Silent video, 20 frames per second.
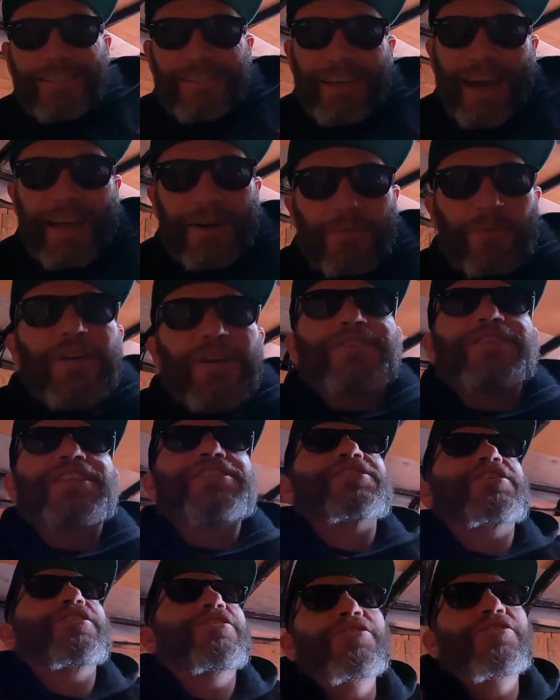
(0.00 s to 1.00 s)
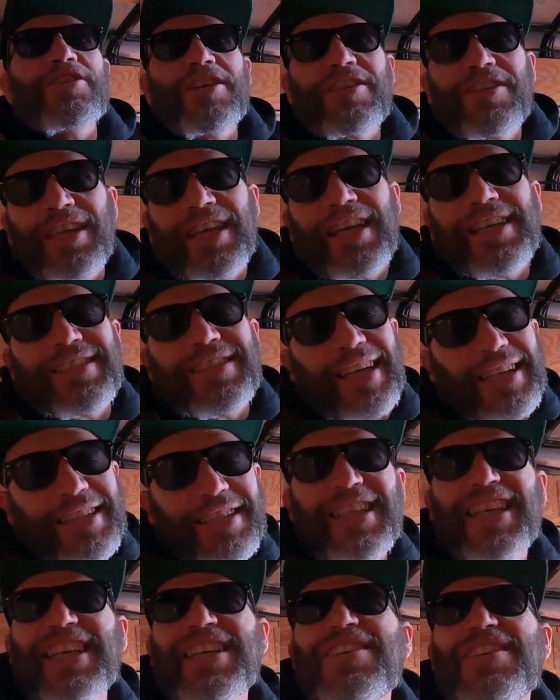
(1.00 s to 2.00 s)
excited. One discouraging thing is I
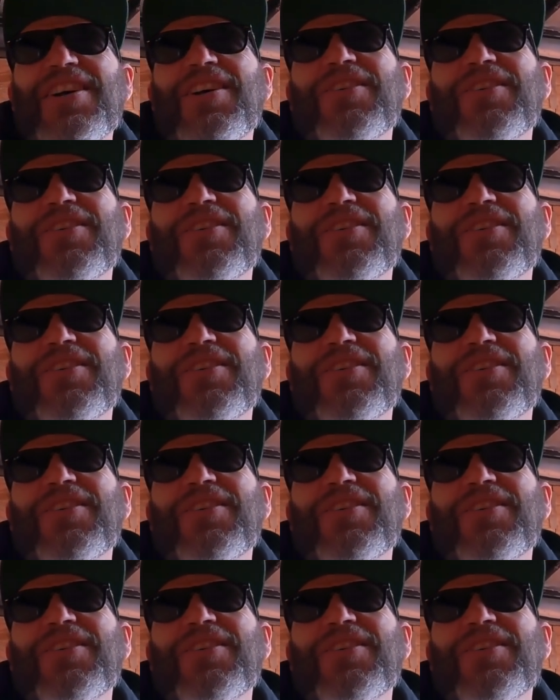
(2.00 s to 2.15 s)
did